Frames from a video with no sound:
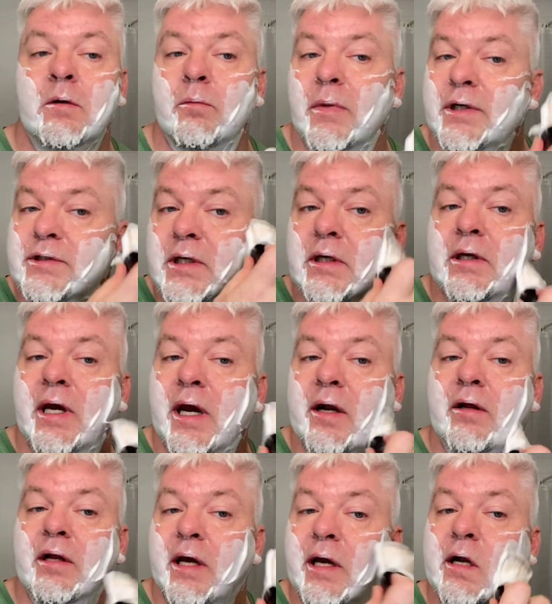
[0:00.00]
My skin
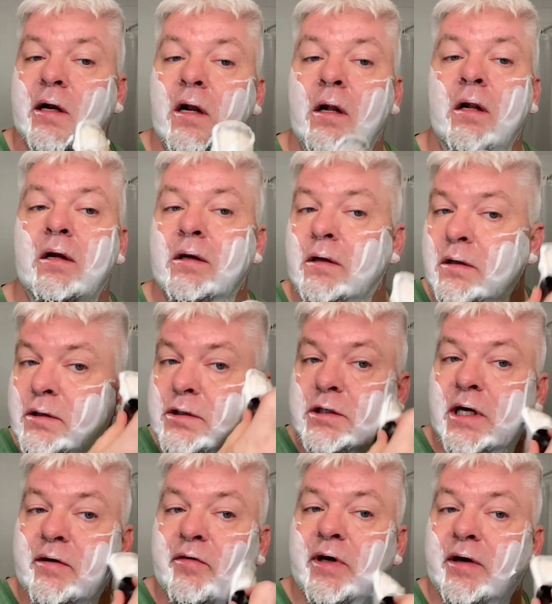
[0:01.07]
cannot handle
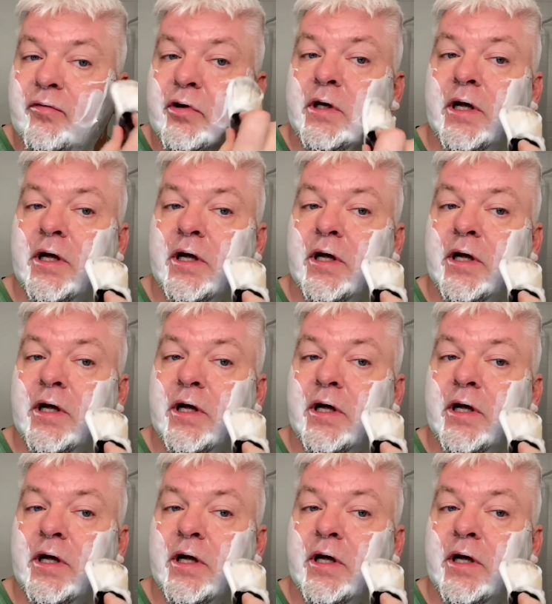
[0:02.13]
Shaving every